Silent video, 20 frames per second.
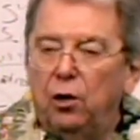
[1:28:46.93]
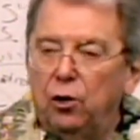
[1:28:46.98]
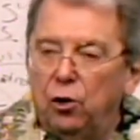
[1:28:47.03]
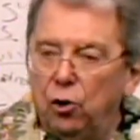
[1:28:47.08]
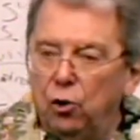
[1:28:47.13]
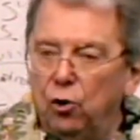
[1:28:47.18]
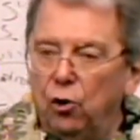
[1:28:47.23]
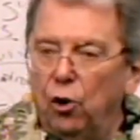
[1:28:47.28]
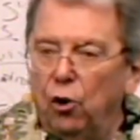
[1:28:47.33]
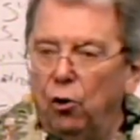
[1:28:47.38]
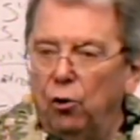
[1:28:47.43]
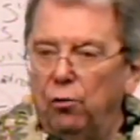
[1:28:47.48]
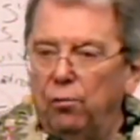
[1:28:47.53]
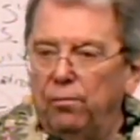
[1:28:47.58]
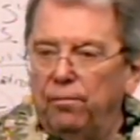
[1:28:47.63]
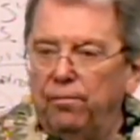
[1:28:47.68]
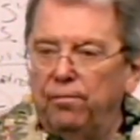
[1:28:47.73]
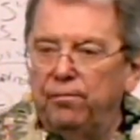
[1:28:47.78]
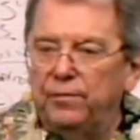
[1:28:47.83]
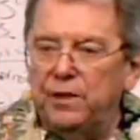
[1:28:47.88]
Google
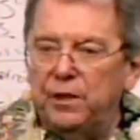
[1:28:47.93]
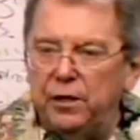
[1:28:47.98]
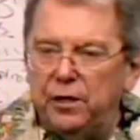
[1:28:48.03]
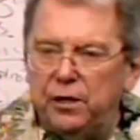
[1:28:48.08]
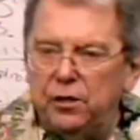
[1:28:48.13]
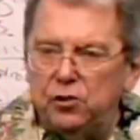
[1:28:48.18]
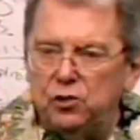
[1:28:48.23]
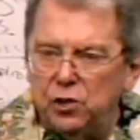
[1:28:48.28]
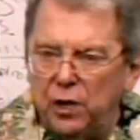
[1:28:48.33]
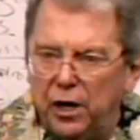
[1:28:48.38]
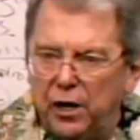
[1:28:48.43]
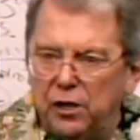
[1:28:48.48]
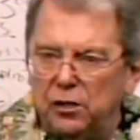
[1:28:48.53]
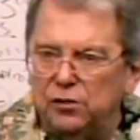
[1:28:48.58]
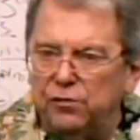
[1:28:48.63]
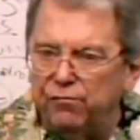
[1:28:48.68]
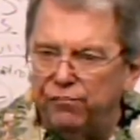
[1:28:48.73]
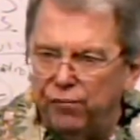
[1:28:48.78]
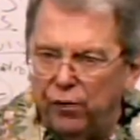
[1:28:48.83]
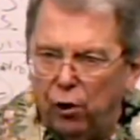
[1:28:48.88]
T.D.
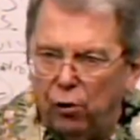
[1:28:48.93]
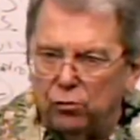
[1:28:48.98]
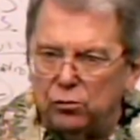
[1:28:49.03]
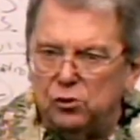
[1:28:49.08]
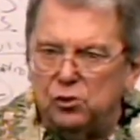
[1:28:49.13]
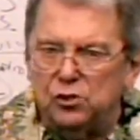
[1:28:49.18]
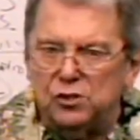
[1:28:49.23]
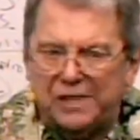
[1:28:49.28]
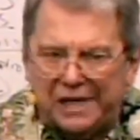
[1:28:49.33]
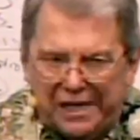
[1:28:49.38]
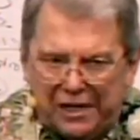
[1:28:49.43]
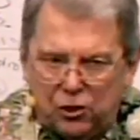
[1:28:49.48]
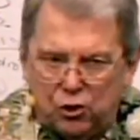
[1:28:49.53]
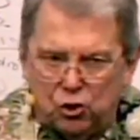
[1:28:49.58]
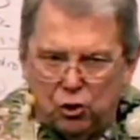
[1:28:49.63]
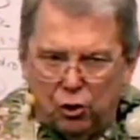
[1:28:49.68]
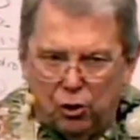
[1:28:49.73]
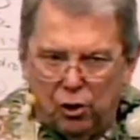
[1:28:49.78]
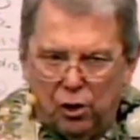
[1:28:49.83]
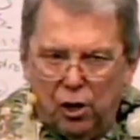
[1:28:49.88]
Jakes false
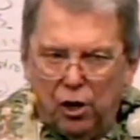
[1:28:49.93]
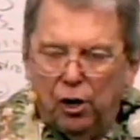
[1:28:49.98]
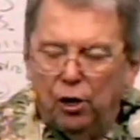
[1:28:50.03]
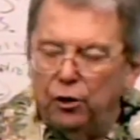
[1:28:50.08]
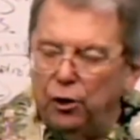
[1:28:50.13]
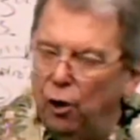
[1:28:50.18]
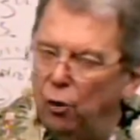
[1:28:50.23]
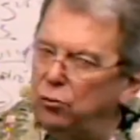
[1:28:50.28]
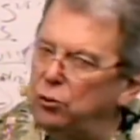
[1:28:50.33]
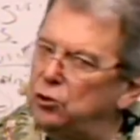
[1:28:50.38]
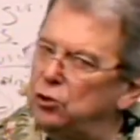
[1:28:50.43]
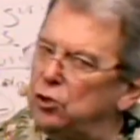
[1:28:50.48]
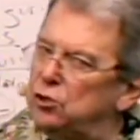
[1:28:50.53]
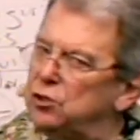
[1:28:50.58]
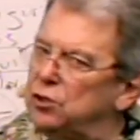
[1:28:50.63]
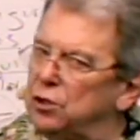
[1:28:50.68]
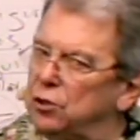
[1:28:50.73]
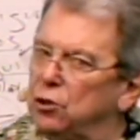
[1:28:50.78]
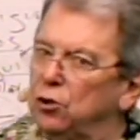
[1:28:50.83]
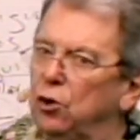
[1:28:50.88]
teacher. Don't
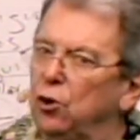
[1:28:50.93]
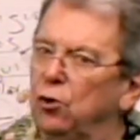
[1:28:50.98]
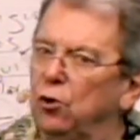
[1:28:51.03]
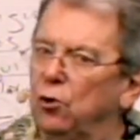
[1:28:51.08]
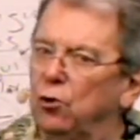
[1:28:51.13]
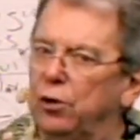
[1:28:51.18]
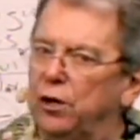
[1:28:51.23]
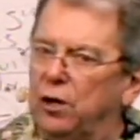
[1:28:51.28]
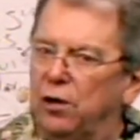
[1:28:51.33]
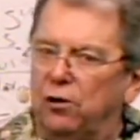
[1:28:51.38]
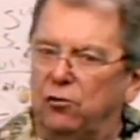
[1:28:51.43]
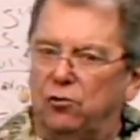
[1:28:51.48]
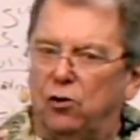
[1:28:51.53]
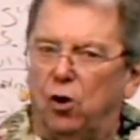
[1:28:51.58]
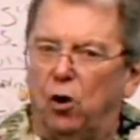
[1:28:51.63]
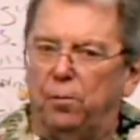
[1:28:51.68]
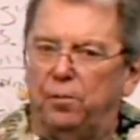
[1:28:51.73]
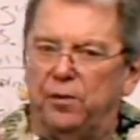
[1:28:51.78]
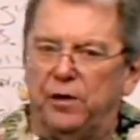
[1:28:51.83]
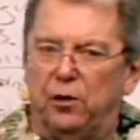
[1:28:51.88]
just Google Kenneth
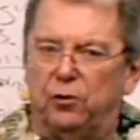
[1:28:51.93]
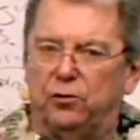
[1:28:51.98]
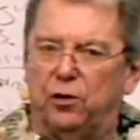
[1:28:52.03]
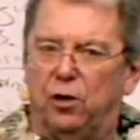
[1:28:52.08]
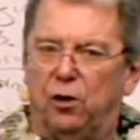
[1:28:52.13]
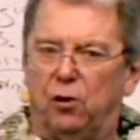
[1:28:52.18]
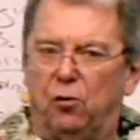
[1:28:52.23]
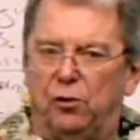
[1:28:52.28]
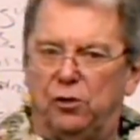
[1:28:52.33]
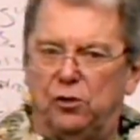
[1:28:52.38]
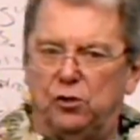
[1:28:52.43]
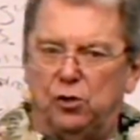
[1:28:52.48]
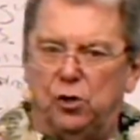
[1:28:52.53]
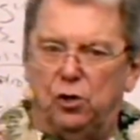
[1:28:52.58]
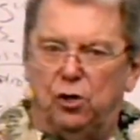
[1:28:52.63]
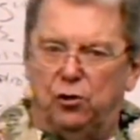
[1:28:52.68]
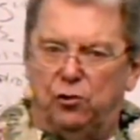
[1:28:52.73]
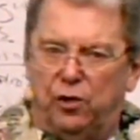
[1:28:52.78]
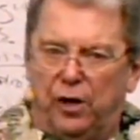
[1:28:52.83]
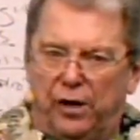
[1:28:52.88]
Copeland. They'll tell you all these
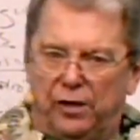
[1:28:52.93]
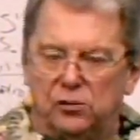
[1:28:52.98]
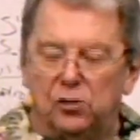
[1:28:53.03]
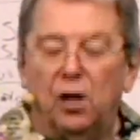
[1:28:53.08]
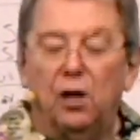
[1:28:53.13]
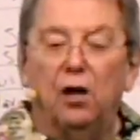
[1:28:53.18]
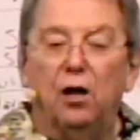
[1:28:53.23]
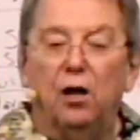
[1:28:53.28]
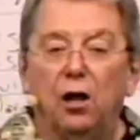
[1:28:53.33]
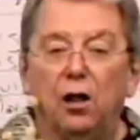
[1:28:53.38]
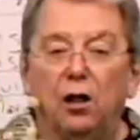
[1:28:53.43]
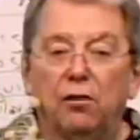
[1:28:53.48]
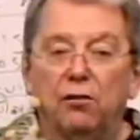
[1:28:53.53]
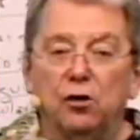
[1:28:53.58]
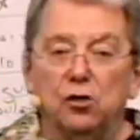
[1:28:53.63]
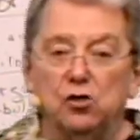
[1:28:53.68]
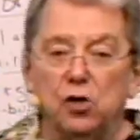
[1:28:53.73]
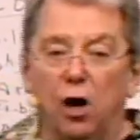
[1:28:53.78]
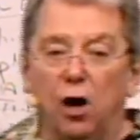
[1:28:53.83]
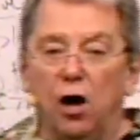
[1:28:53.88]
good things.
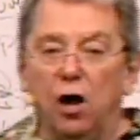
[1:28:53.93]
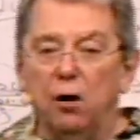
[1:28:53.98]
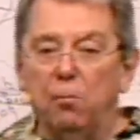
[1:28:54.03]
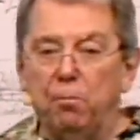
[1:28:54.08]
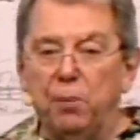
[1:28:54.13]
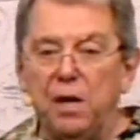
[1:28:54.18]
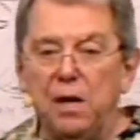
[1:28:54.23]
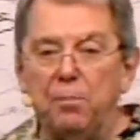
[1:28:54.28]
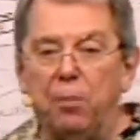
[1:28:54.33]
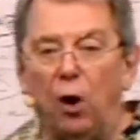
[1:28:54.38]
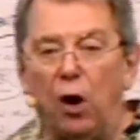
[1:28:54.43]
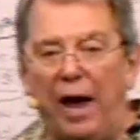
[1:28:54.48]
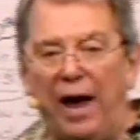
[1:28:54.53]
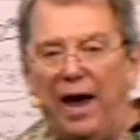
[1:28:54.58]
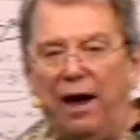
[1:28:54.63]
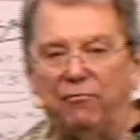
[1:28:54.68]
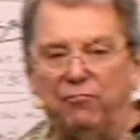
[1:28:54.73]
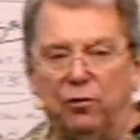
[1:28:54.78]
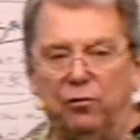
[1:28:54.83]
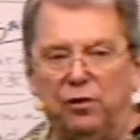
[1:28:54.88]
There's a lot of people
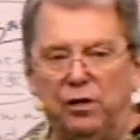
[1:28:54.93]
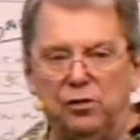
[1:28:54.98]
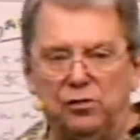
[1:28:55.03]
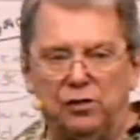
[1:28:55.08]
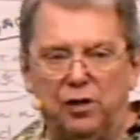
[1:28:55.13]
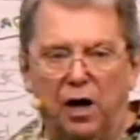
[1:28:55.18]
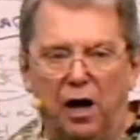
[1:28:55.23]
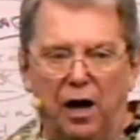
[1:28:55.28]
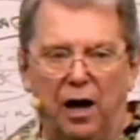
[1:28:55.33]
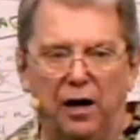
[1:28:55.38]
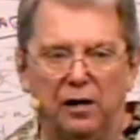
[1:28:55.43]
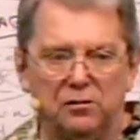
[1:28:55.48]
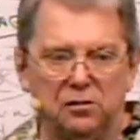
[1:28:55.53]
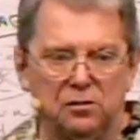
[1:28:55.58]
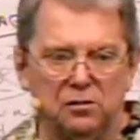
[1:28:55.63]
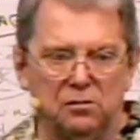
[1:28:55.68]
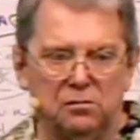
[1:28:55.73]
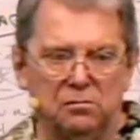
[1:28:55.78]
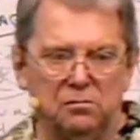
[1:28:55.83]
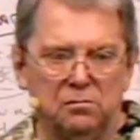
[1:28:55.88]
after these guys,
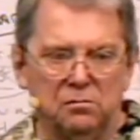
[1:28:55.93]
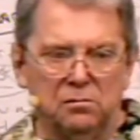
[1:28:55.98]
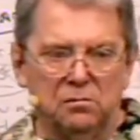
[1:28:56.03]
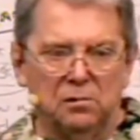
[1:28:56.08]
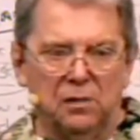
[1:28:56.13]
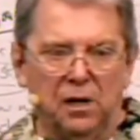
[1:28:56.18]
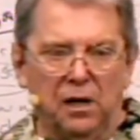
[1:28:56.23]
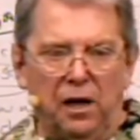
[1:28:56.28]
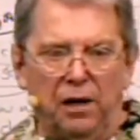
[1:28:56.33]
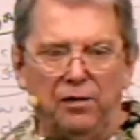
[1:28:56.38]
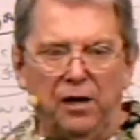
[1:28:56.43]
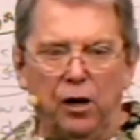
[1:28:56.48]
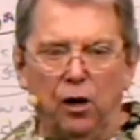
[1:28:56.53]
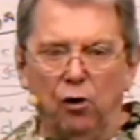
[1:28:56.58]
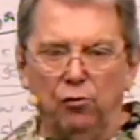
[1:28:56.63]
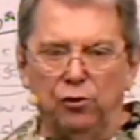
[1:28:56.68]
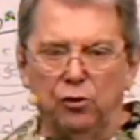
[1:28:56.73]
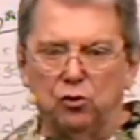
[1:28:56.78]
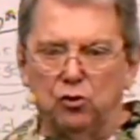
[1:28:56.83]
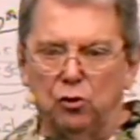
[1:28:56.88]
and they
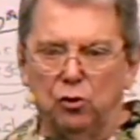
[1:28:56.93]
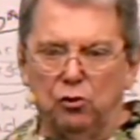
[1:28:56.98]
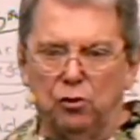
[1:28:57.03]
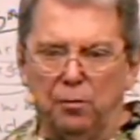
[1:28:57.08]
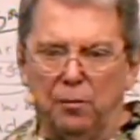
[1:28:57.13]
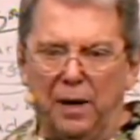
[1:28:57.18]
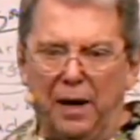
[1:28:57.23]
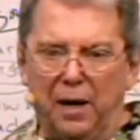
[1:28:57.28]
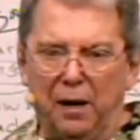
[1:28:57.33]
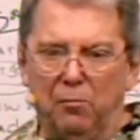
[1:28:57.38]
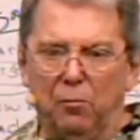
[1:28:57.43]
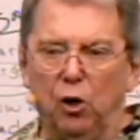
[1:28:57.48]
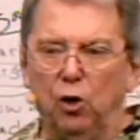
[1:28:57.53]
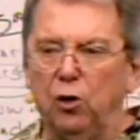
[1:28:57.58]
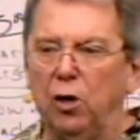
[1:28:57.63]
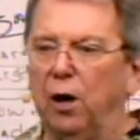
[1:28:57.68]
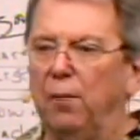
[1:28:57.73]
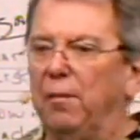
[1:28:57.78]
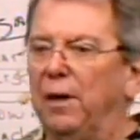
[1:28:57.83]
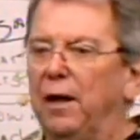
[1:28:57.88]
know the truth about them.
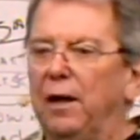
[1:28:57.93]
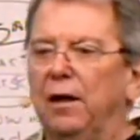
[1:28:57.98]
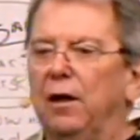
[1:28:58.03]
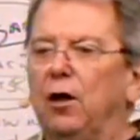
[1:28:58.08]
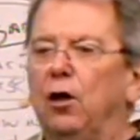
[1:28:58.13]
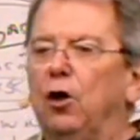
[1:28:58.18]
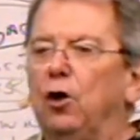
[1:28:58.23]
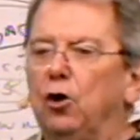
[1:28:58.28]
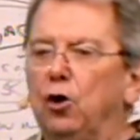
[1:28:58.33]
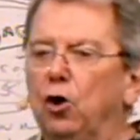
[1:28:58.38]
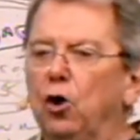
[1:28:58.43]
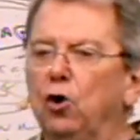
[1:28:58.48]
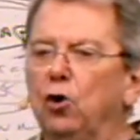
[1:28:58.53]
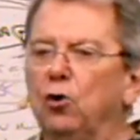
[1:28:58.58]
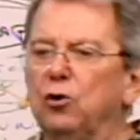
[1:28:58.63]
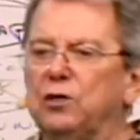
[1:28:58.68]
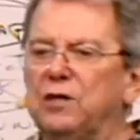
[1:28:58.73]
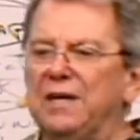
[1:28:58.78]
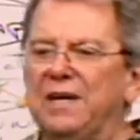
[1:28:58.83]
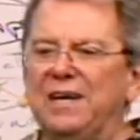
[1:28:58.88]
Look up,
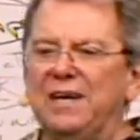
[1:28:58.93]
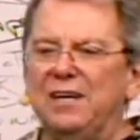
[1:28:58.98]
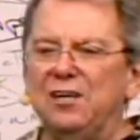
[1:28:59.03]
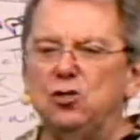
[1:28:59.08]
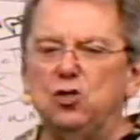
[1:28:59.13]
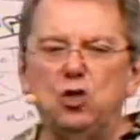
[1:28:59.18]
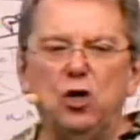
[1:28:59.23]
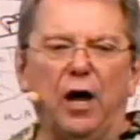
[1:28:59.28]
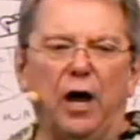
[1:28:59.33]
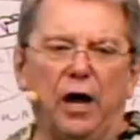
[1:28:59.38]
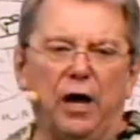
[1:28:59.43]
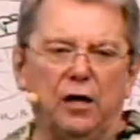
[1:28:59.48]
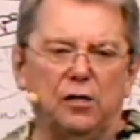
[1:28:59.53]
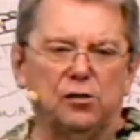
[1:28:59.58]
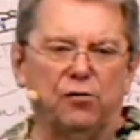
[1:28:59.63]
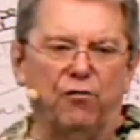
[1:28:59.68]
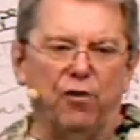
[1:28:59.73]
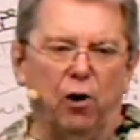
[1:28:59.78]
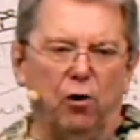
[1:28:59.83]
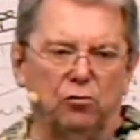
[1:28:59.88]
Google T.D. Jakes,
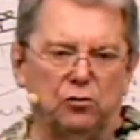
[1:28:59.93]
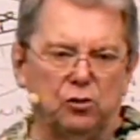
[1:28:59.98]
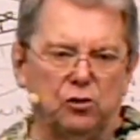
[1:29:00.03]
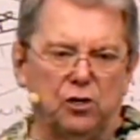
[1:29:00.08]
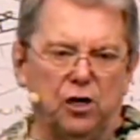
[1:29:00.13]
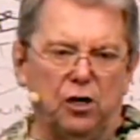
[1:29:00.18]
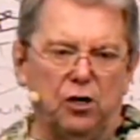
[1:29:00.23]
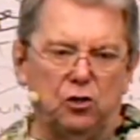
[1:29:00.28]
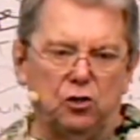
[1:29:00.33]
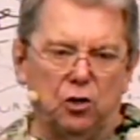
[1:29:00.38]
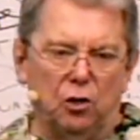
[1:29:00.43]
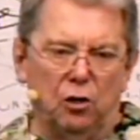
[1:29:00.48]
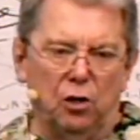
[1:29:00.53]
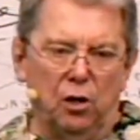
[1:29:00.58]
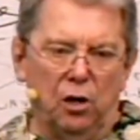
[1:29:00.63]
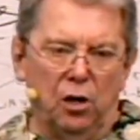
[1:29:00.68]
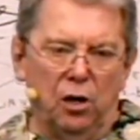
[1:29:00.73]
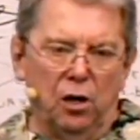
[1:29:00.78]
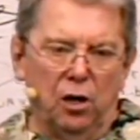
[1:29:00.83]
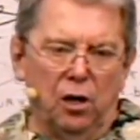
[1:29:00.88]
false teacher.
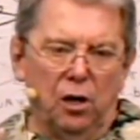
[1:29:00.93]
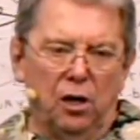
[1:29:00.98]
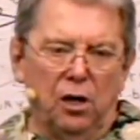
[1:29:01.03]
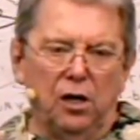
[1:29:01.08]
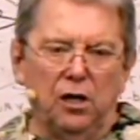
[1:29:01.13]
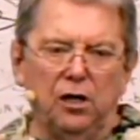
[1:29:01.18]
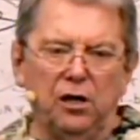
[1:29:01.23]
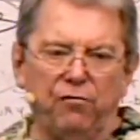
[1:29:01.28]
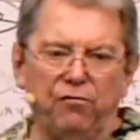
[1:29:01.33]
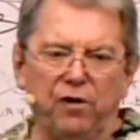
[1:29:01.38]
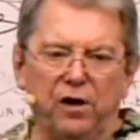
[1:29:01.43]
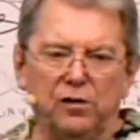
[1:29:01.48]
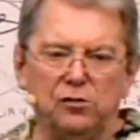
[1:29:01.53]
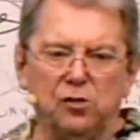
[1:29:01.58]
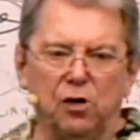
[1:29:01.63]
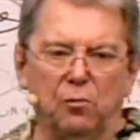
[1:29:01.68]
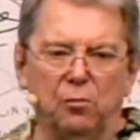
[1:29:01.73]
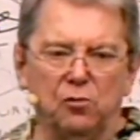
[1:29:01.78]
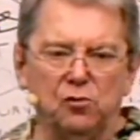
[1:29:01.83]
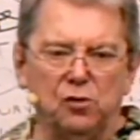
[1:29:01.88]
He defends
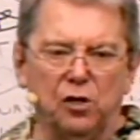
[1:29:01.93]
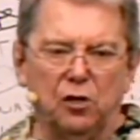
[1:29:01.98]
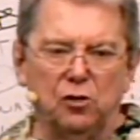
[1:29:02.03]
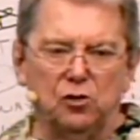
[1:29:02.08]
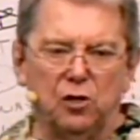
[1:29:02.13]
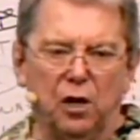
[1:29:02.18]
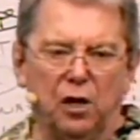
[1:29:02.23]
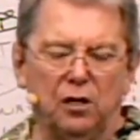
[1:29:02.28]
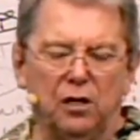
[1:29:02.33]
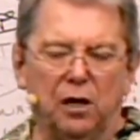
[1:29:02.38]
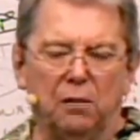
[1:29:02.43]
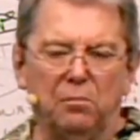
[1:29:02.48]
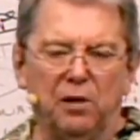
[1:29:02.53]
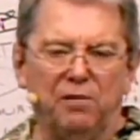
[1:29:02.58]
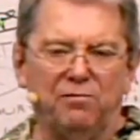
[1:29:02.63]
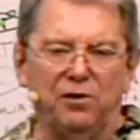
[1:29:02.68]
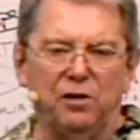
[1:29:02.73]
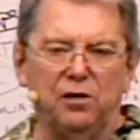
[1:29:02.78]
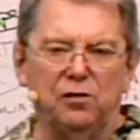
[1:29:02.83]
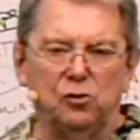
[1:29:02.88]
homosexuality. I
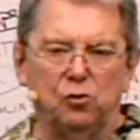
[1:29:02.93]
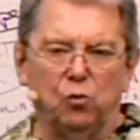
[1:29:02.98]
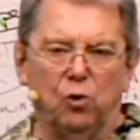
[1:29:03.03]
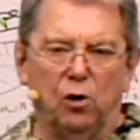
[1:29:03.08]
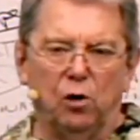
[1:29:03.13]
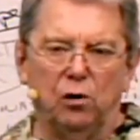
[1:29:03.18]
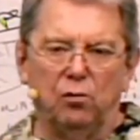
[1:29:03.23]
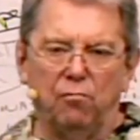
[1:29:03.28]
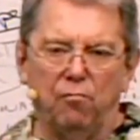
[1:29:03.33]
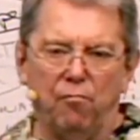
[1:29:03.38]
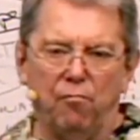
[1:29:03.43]
believe he is one.